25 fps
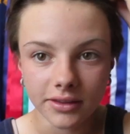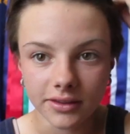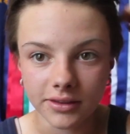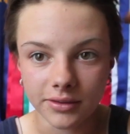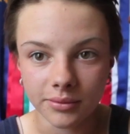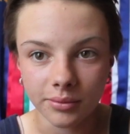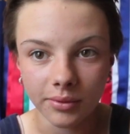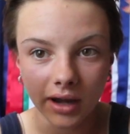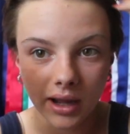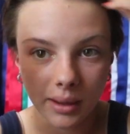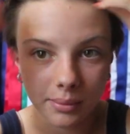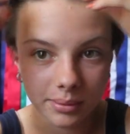This
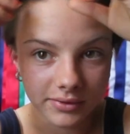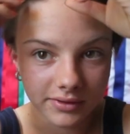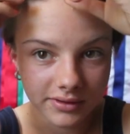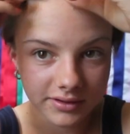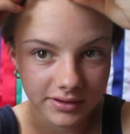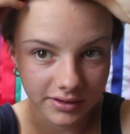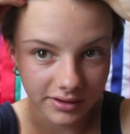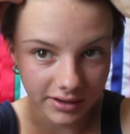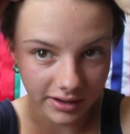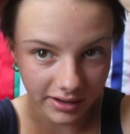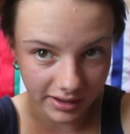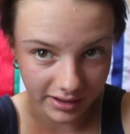is what happens
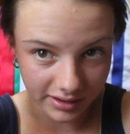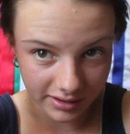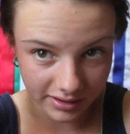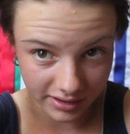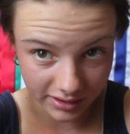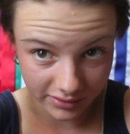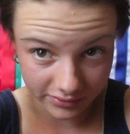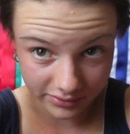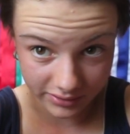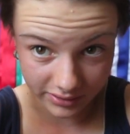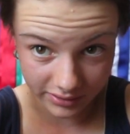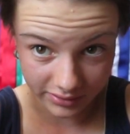to your hair
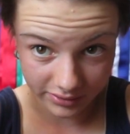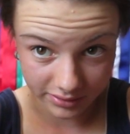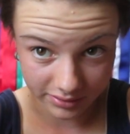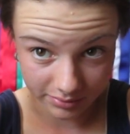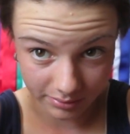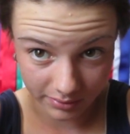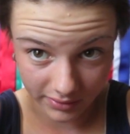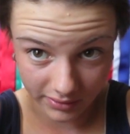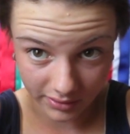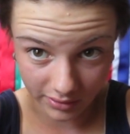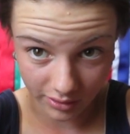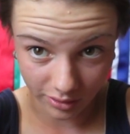after you
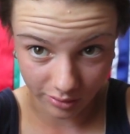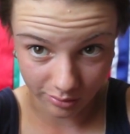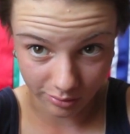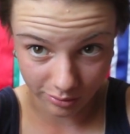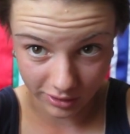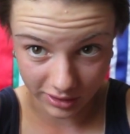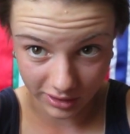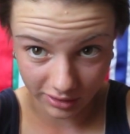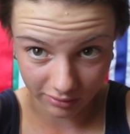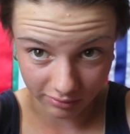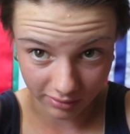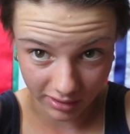spent the whole
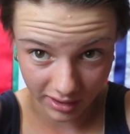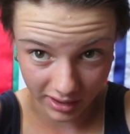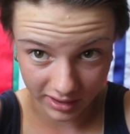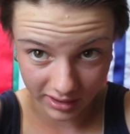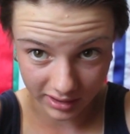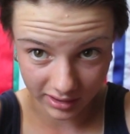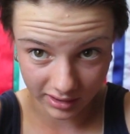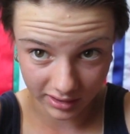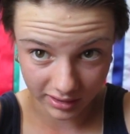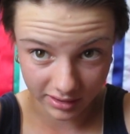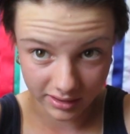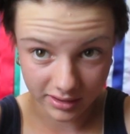morning
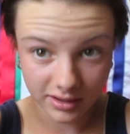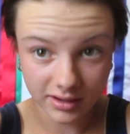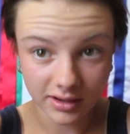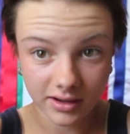riding